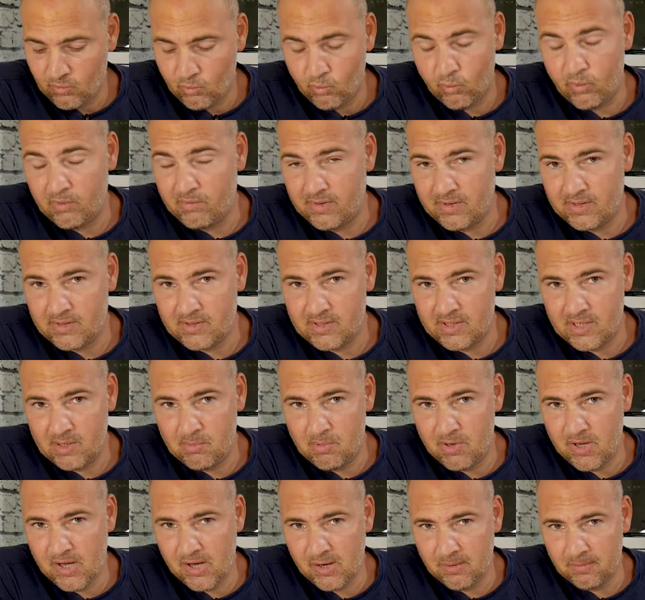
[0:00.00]
with this
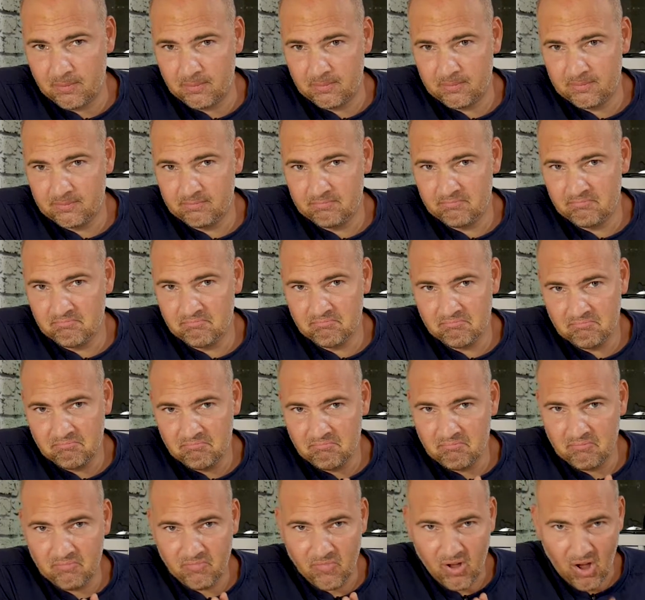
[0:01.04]
CPU?
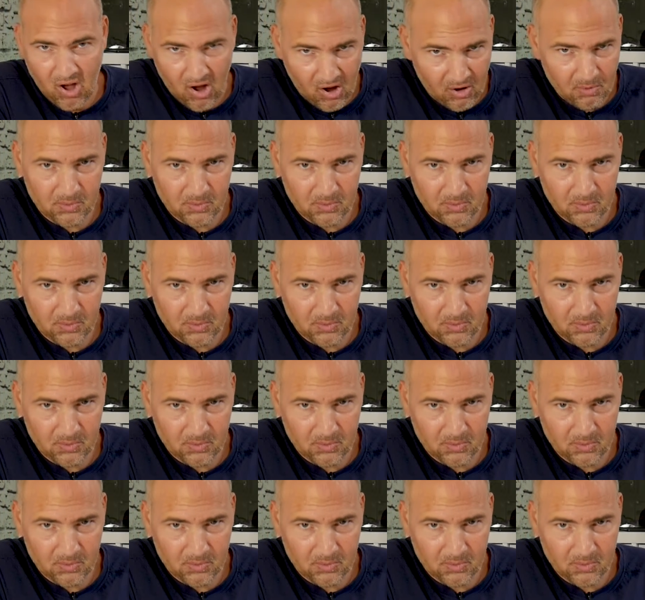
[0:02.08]
I